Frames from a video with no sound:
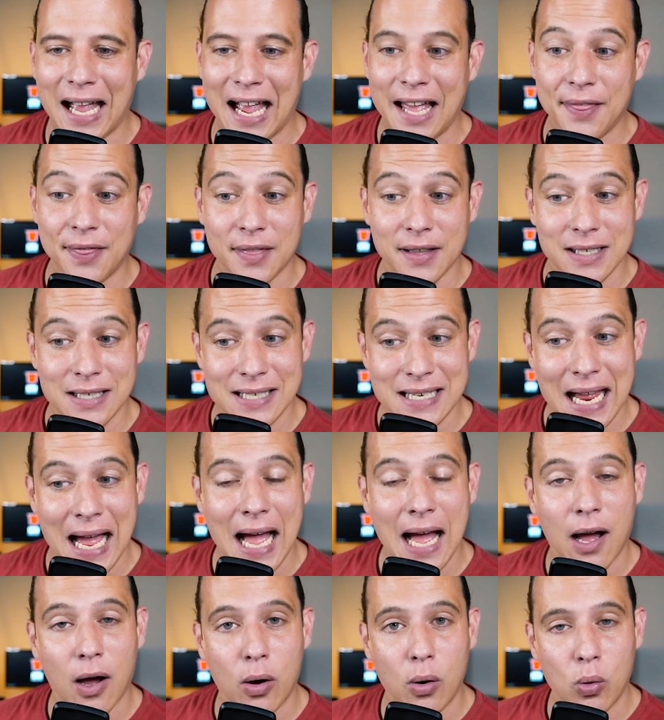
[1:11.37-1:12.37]
and the
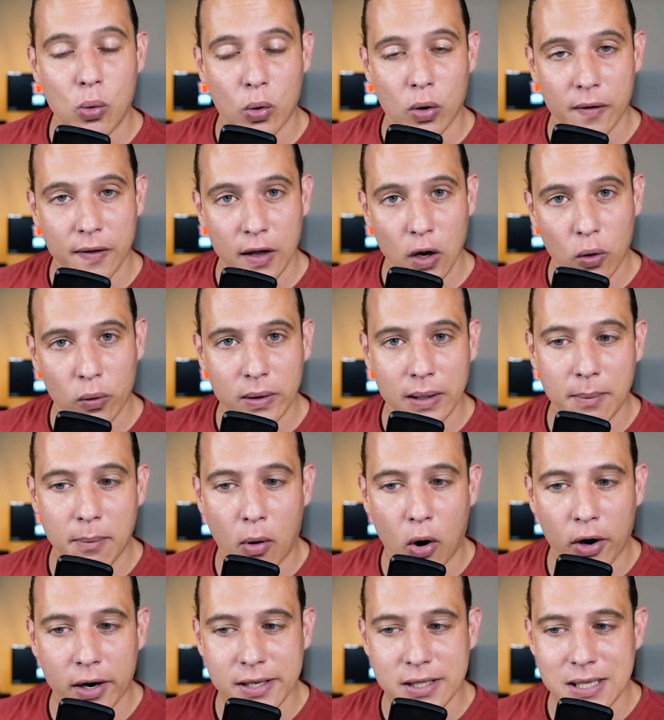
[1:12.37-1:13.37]
Dow were the only
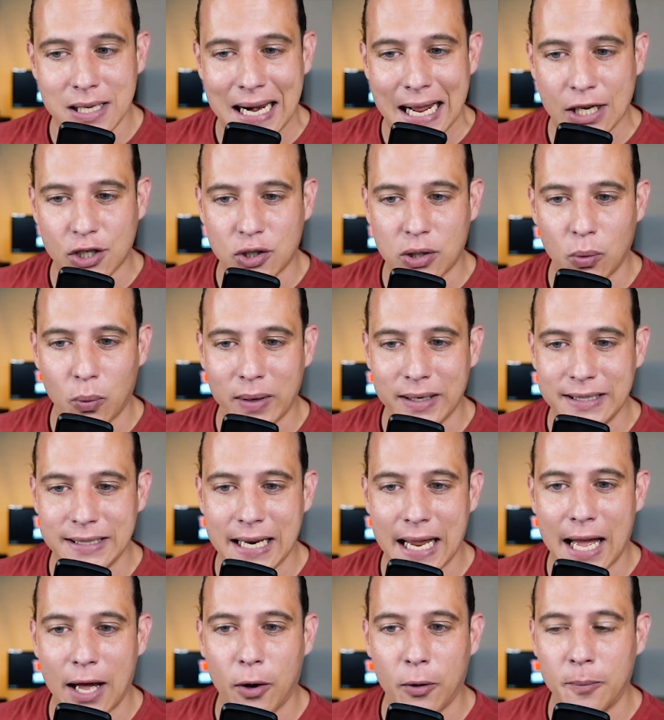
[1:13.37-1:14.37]
markets that actually went
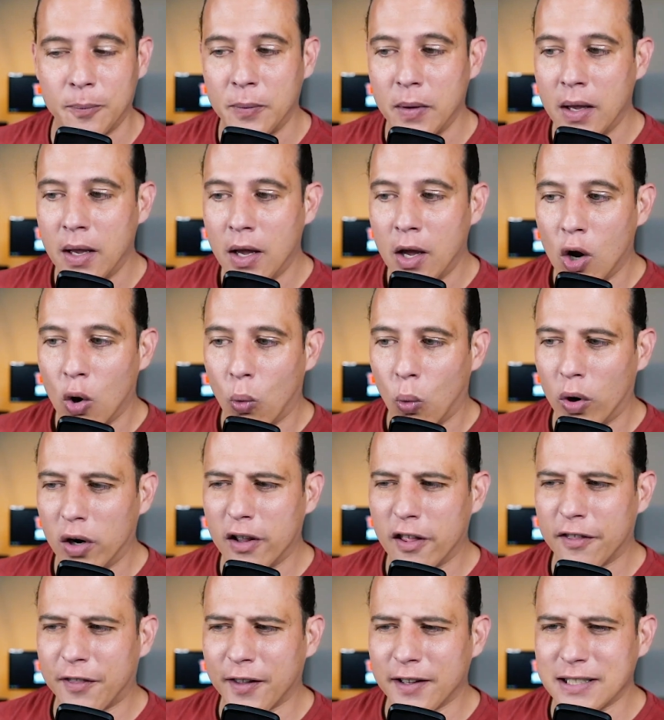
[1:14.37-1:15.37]
down. One
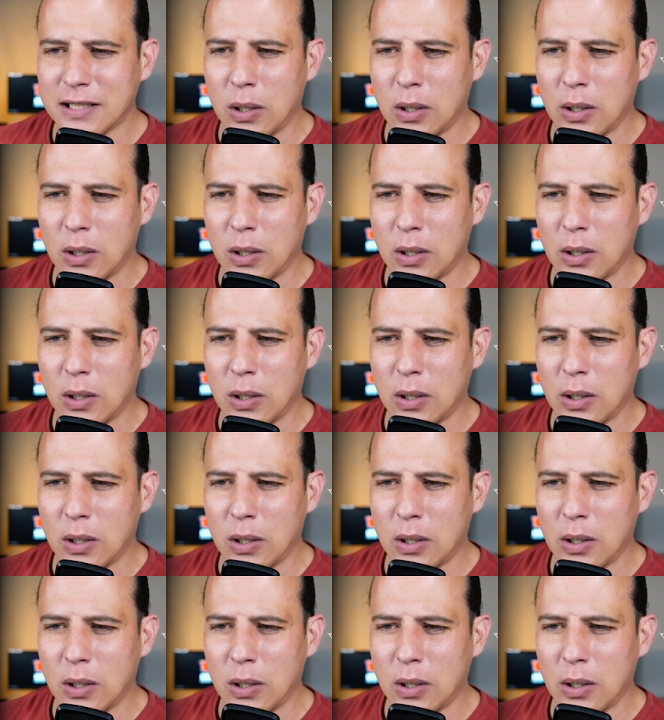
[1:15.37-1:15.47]
of the things